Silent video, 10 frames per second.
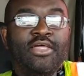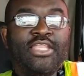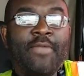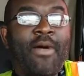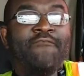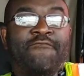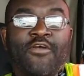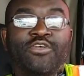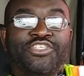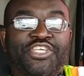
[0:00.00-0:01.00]
Like my
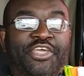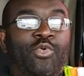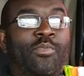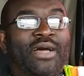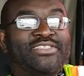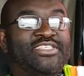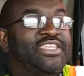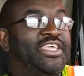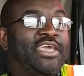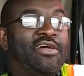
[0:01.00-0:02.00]
first year with my
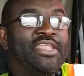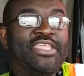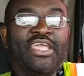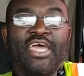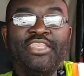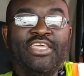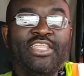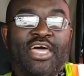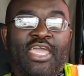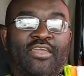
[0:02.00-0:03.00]
CDL, I think I did
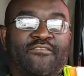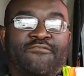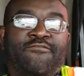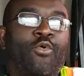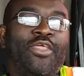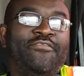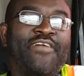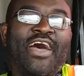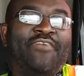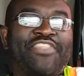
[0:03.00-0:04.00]
like
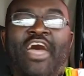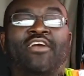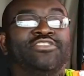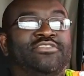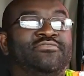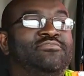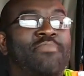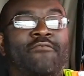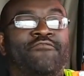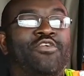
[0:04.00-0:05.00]
45,000
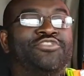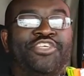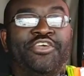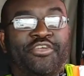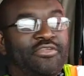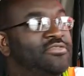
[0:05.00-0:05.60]
my first year,